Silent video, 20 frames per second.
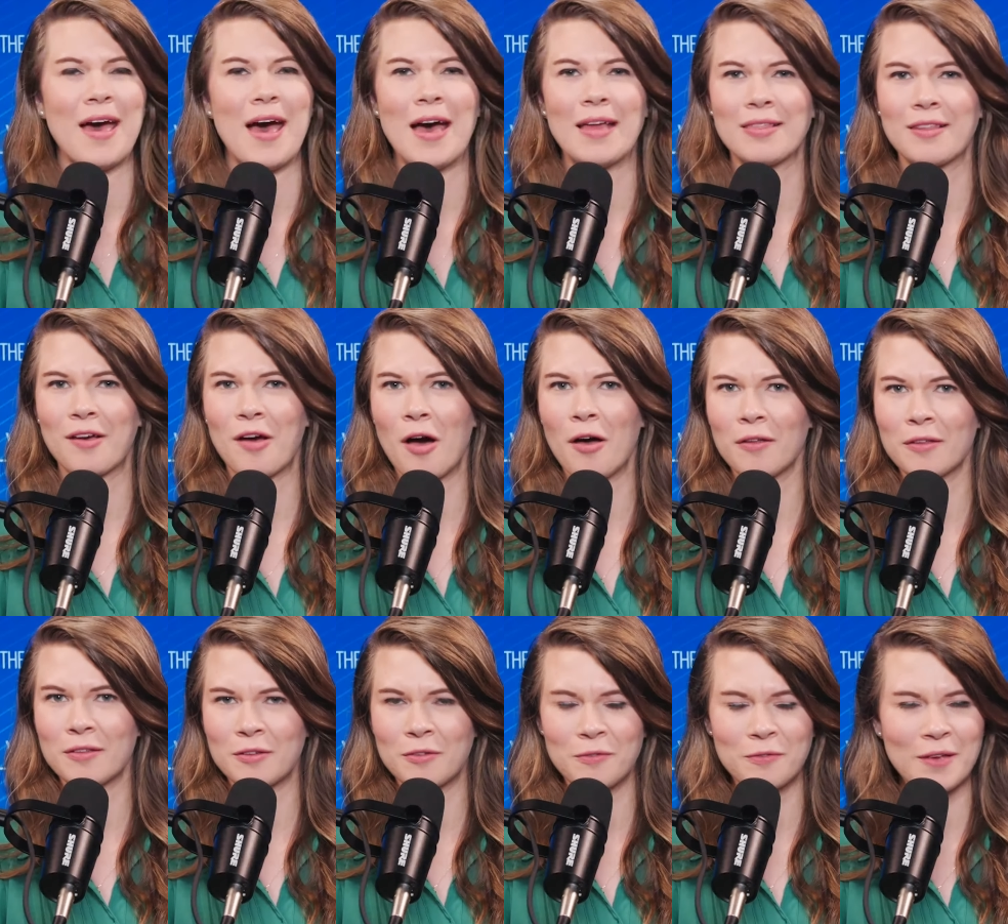at the
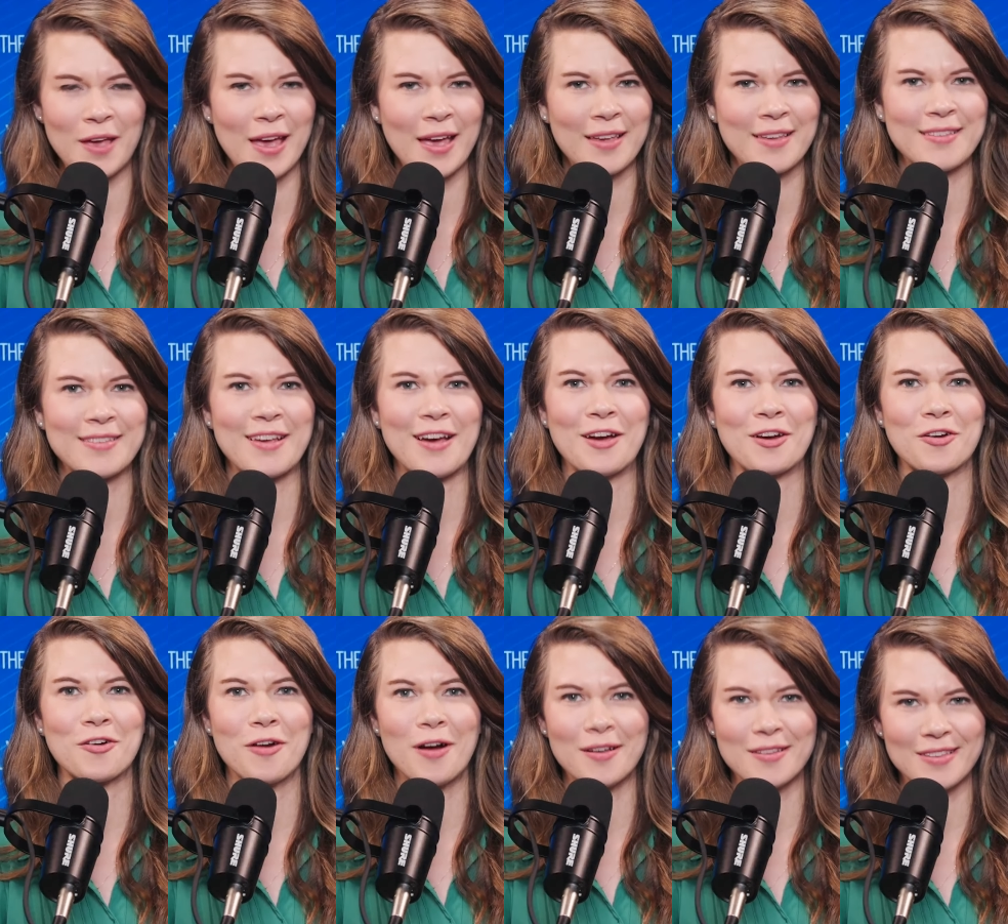College Fix,
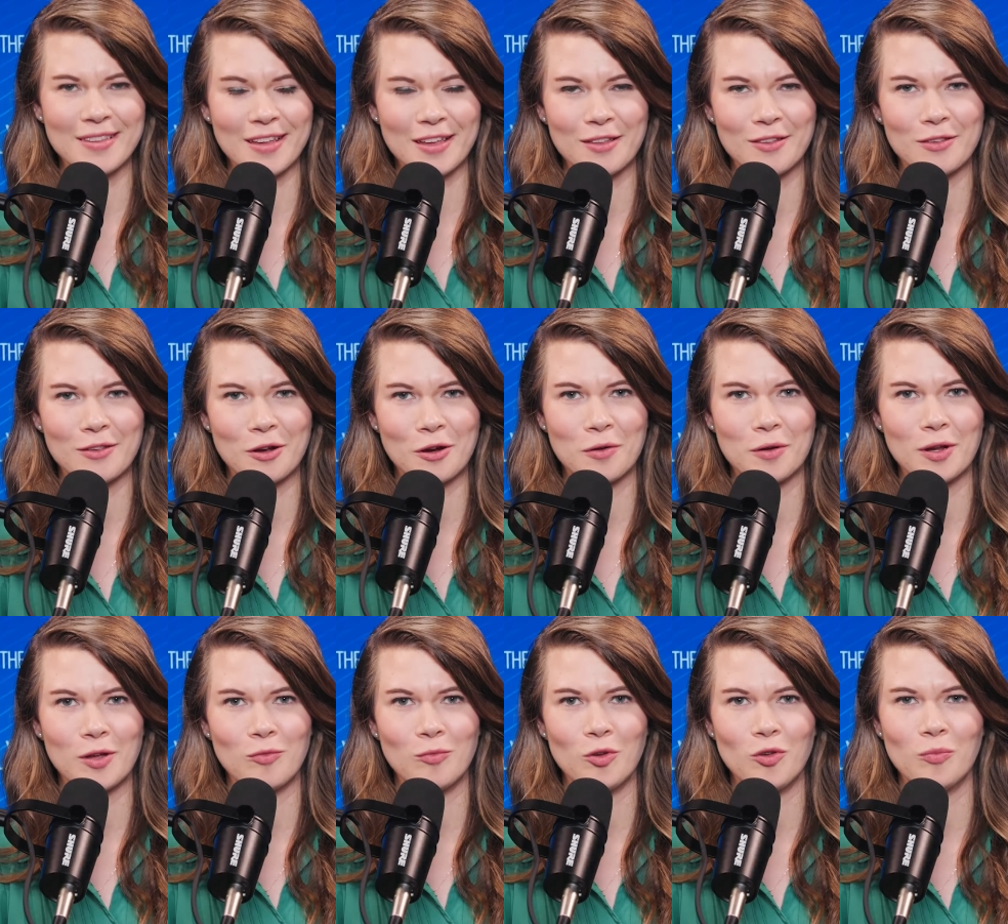across the
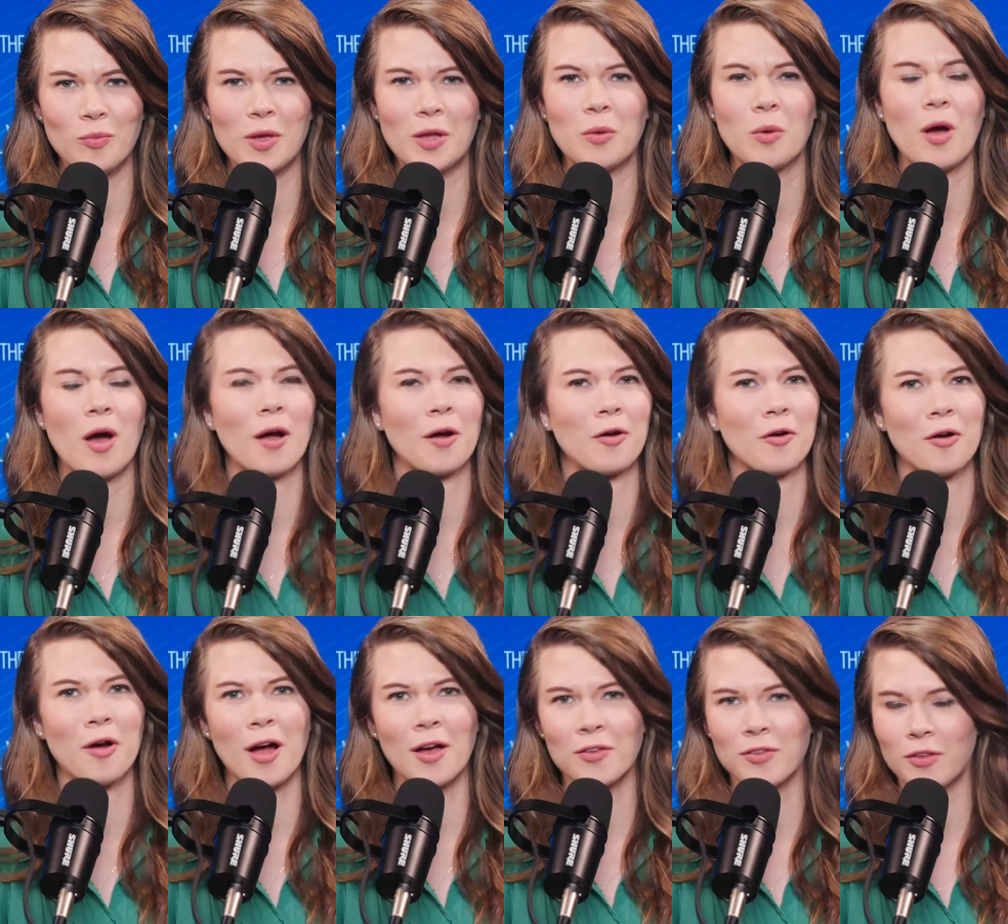conservative movement,
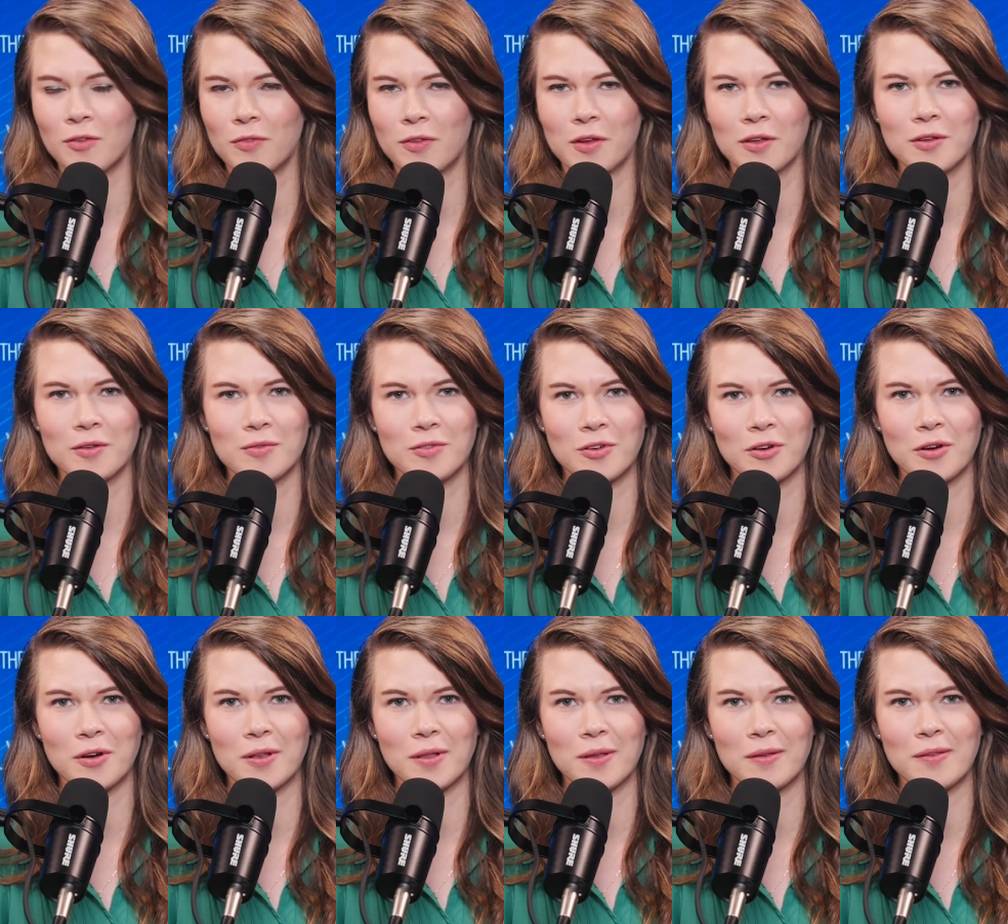across the field of
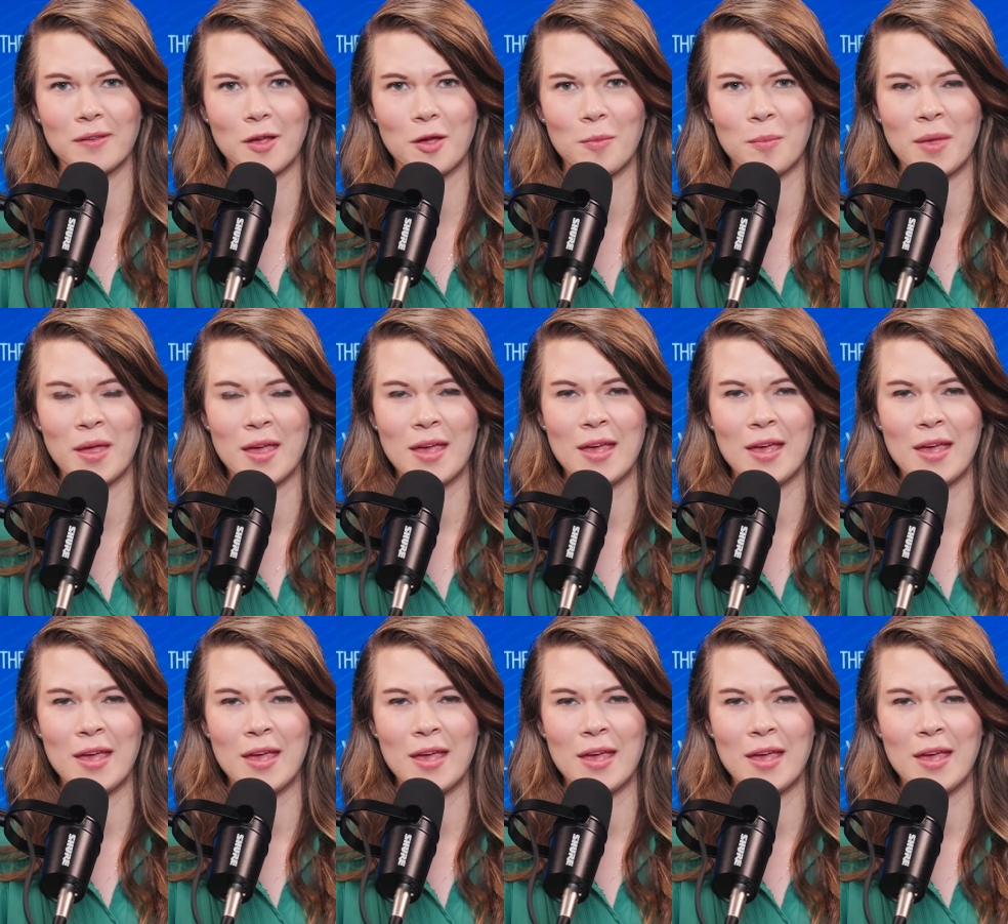journalism.